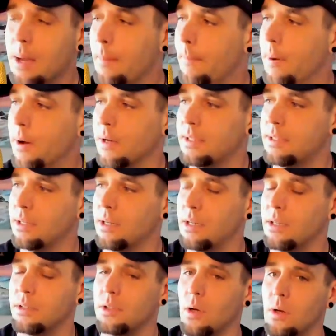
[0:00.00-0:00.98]
But
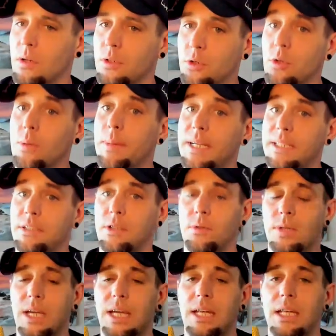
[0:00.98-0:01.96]
uh, don't do the best that
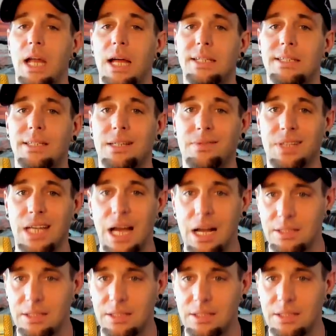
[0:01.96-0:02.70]
you can not to give the